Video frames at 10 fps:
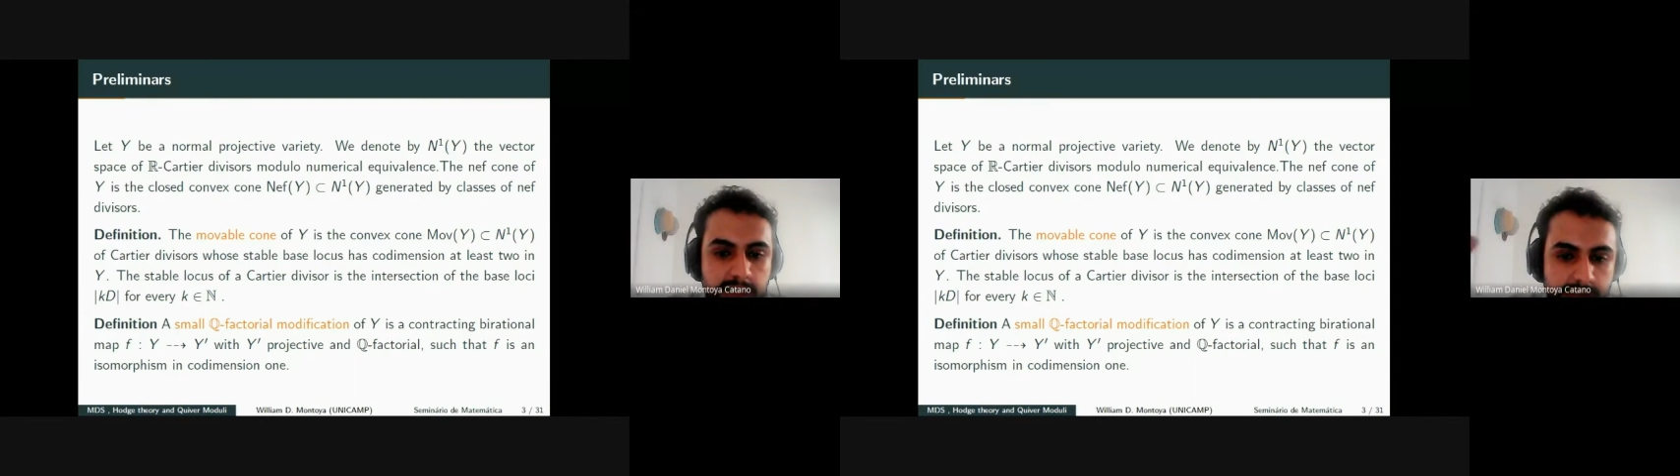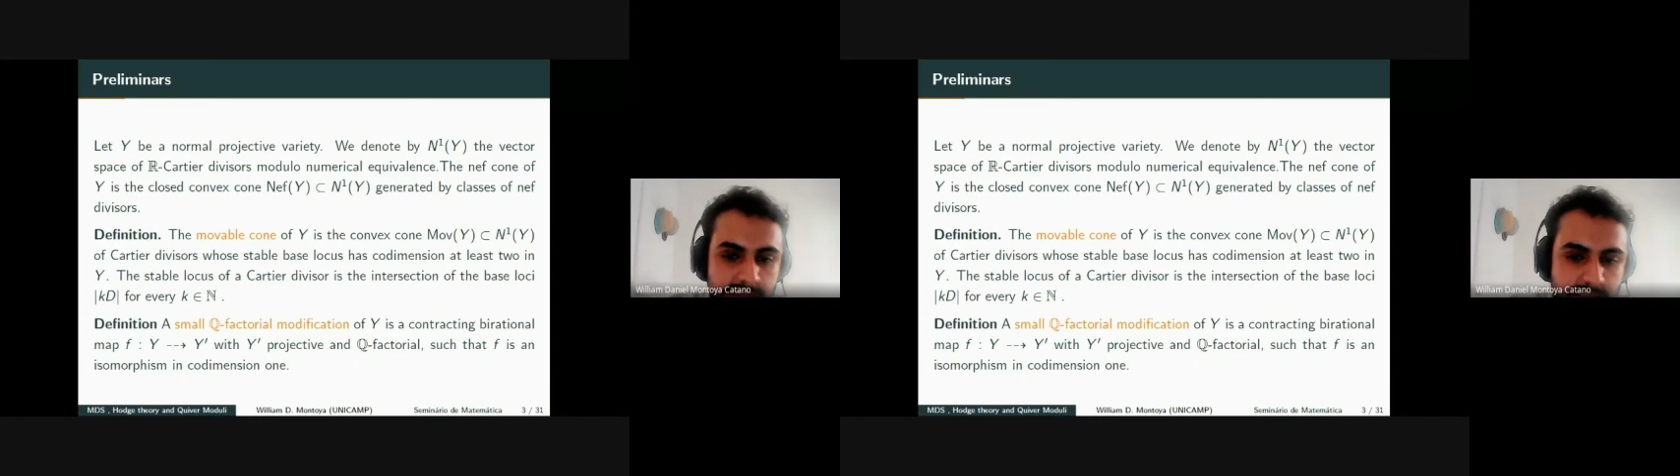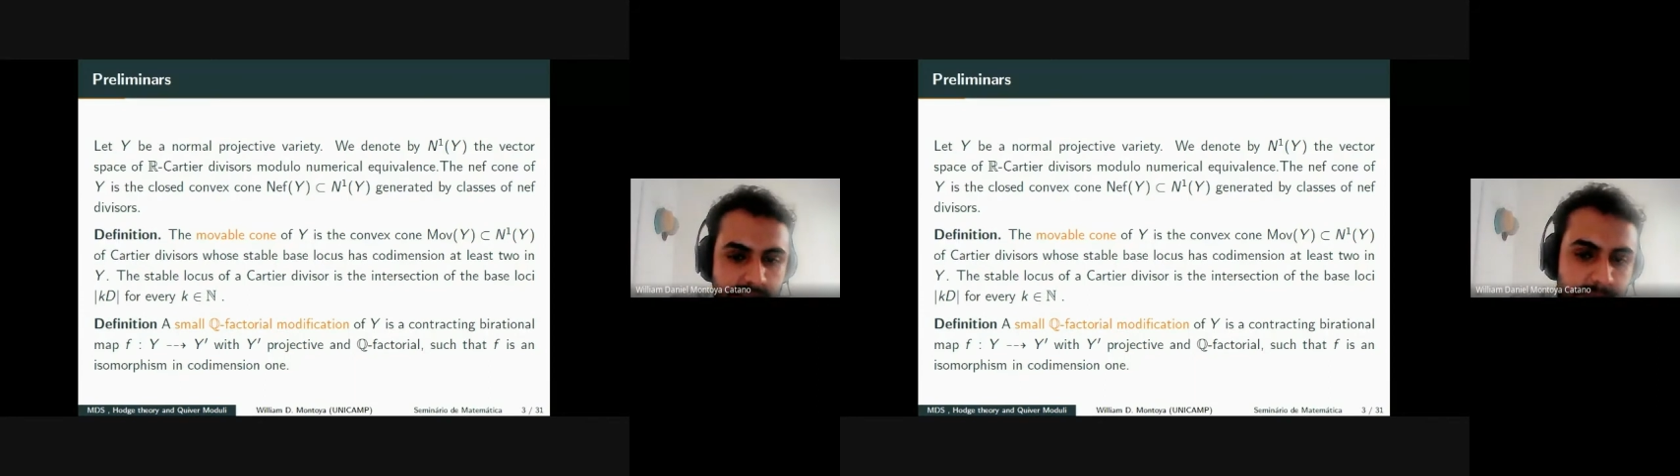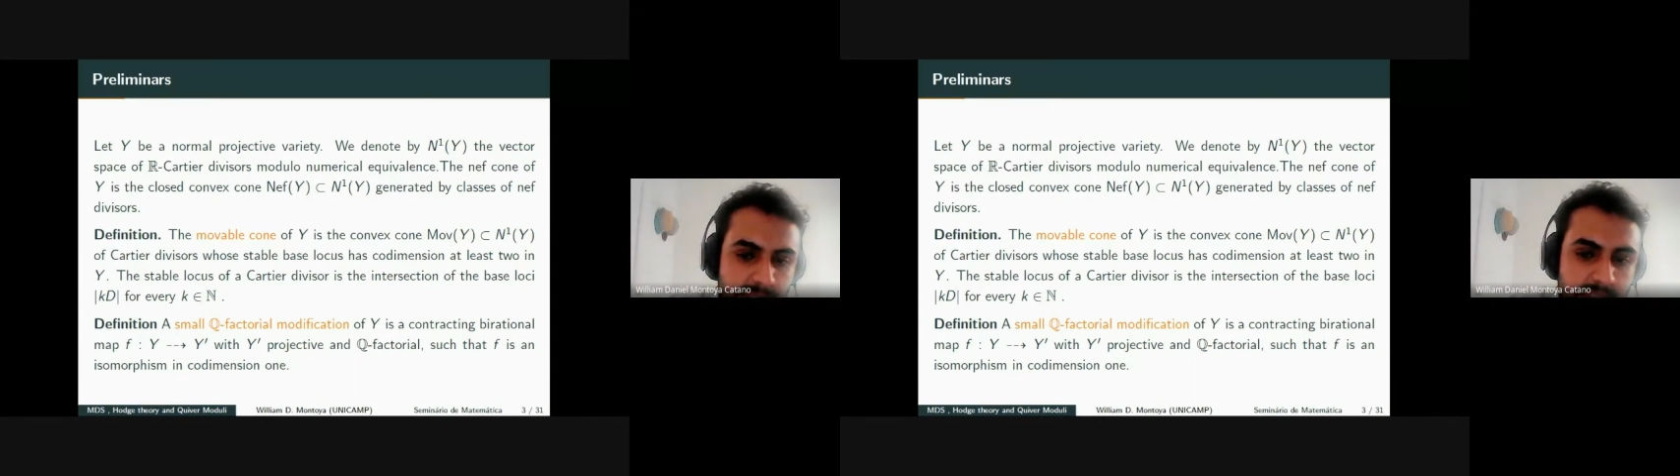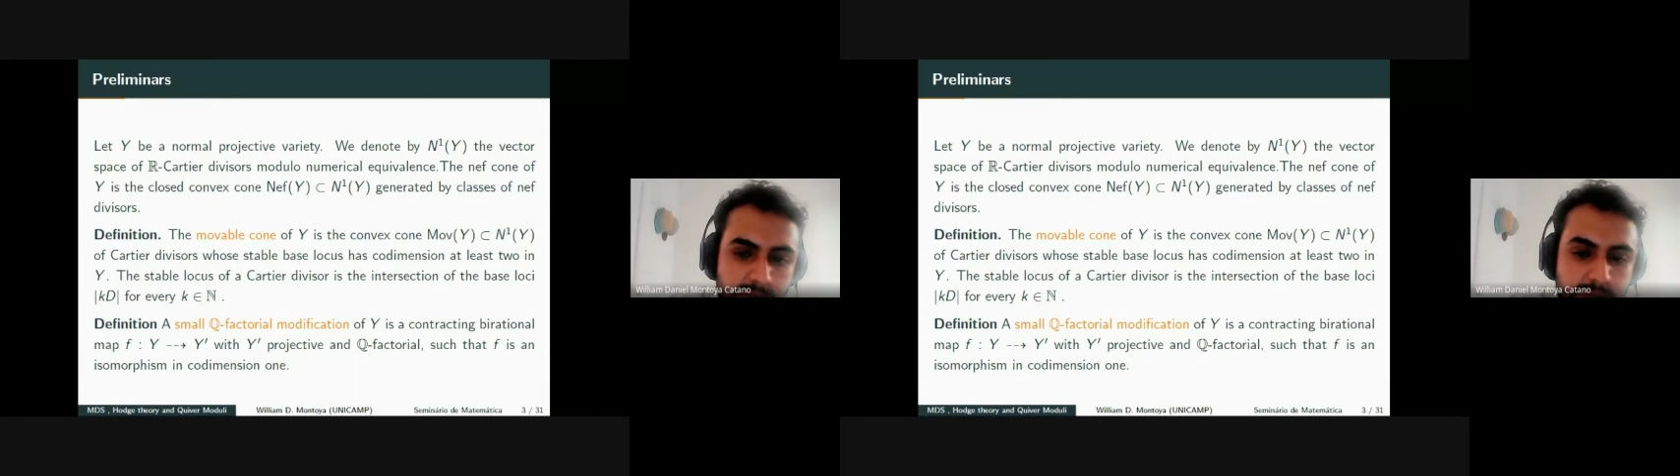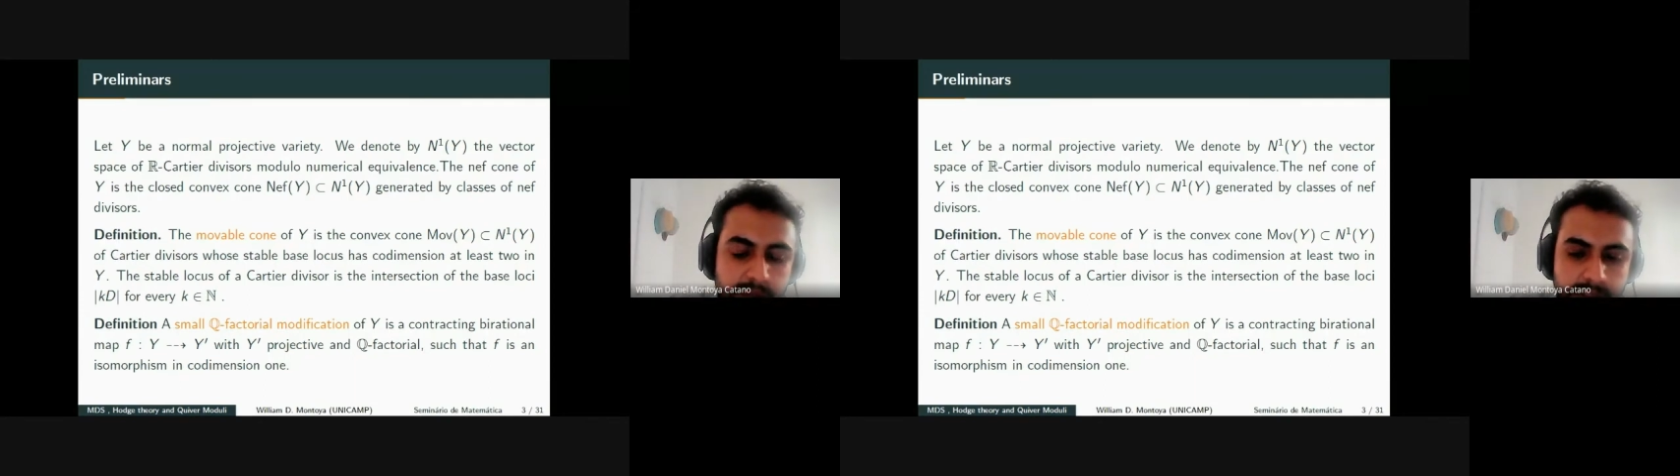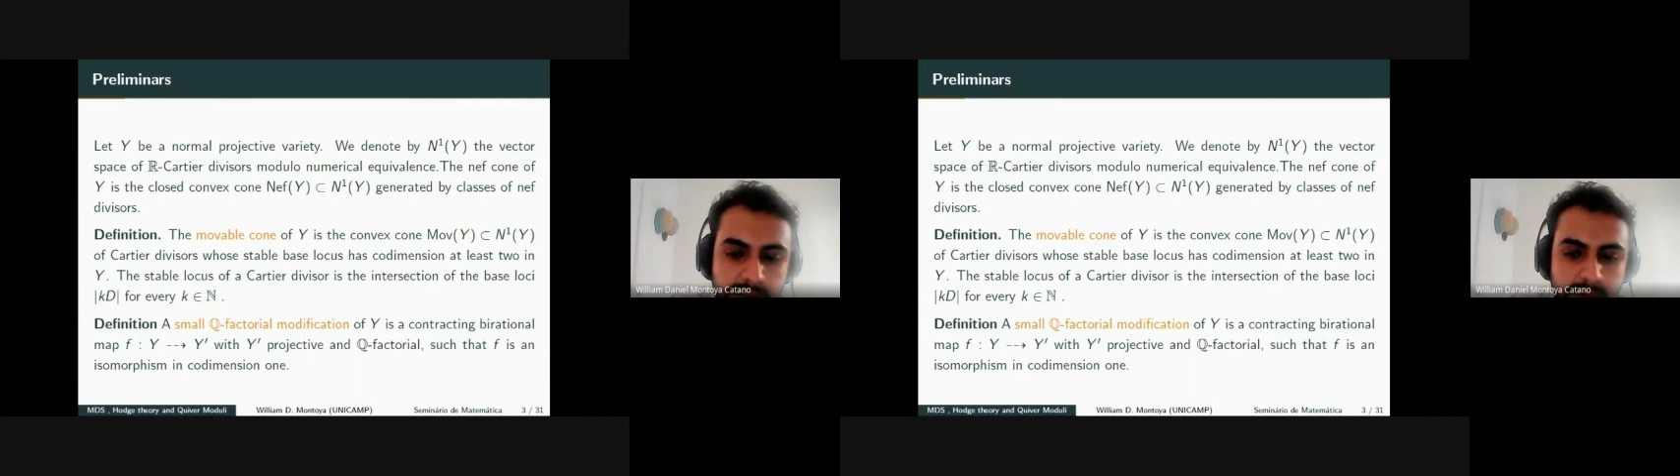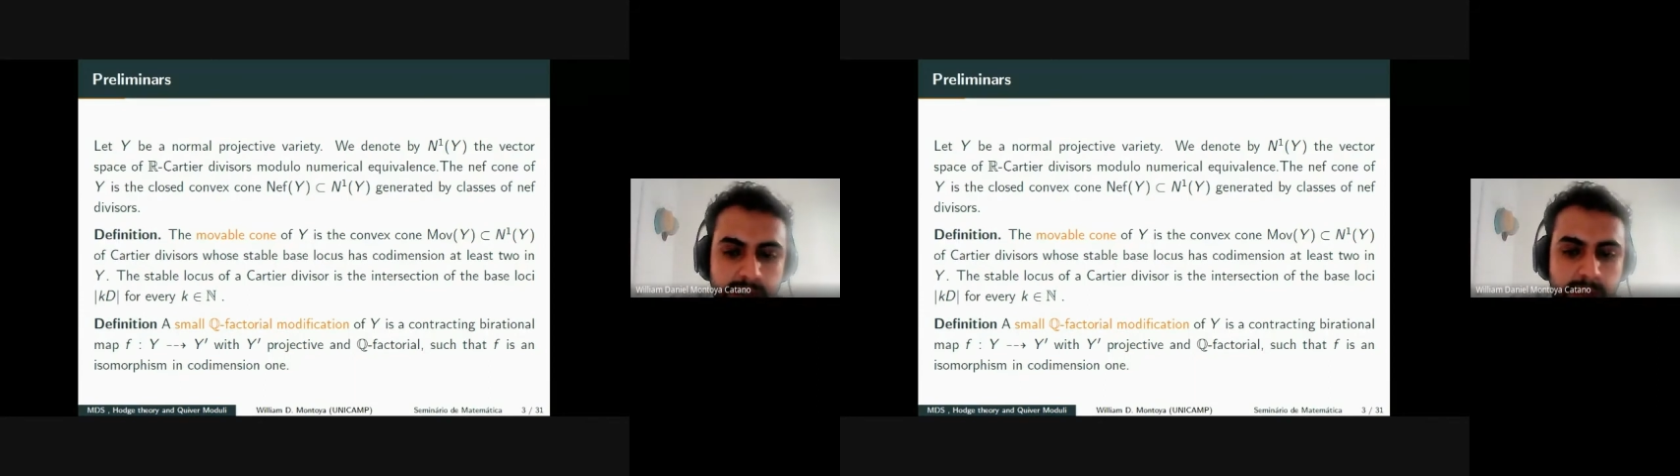This being
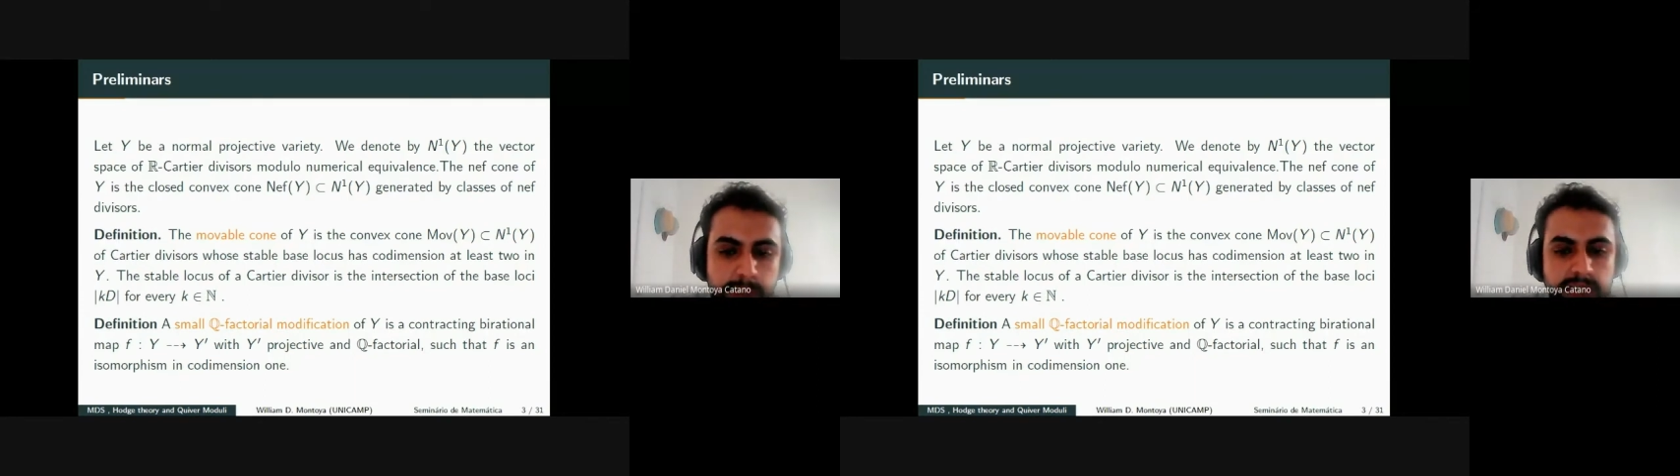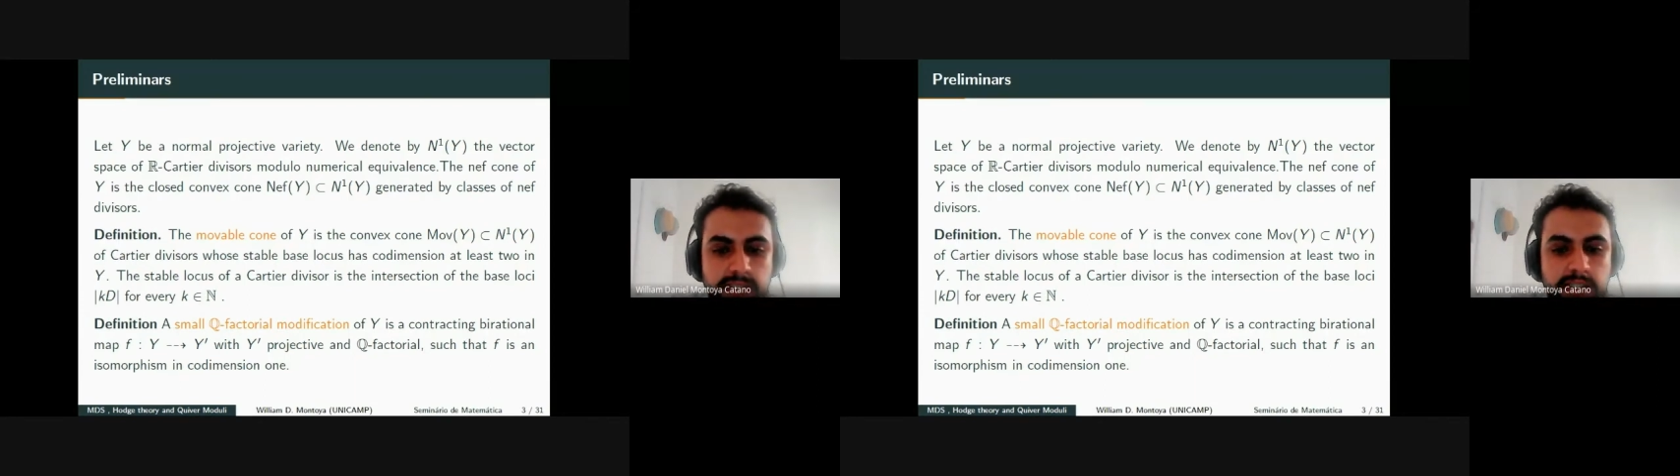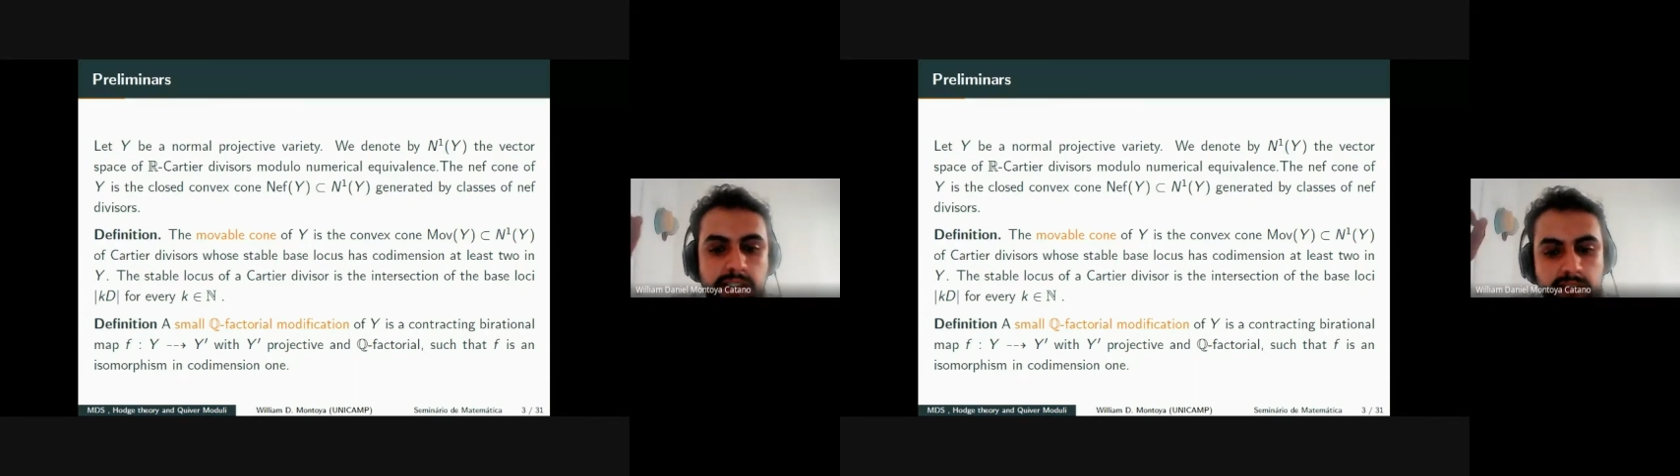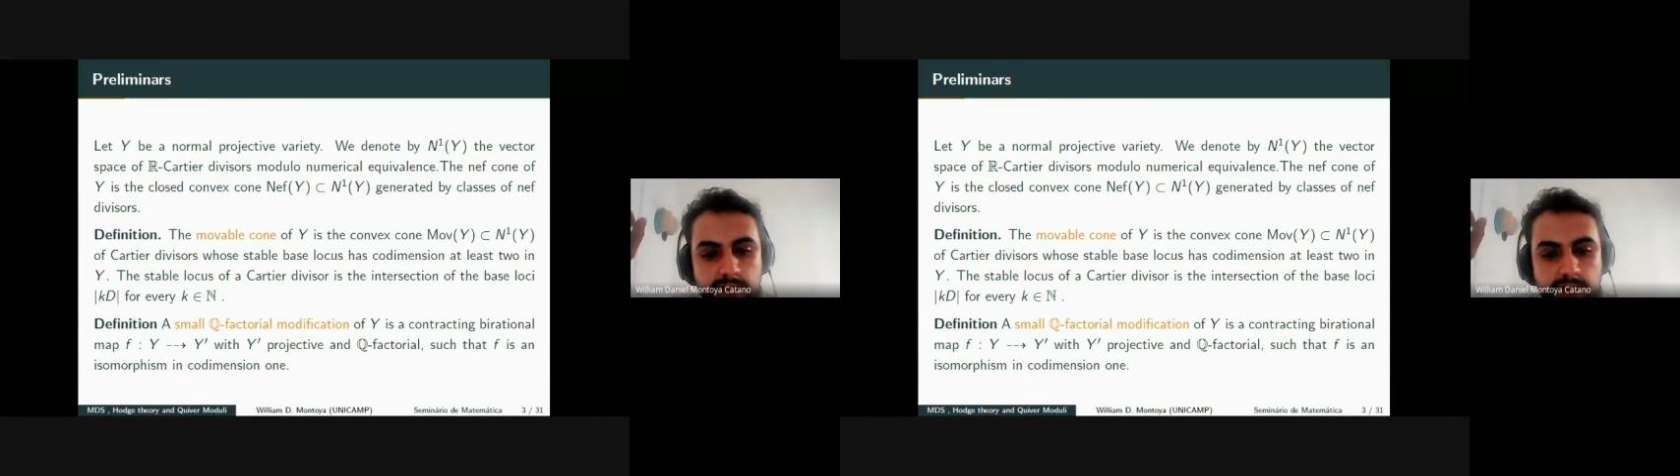q-factorial means like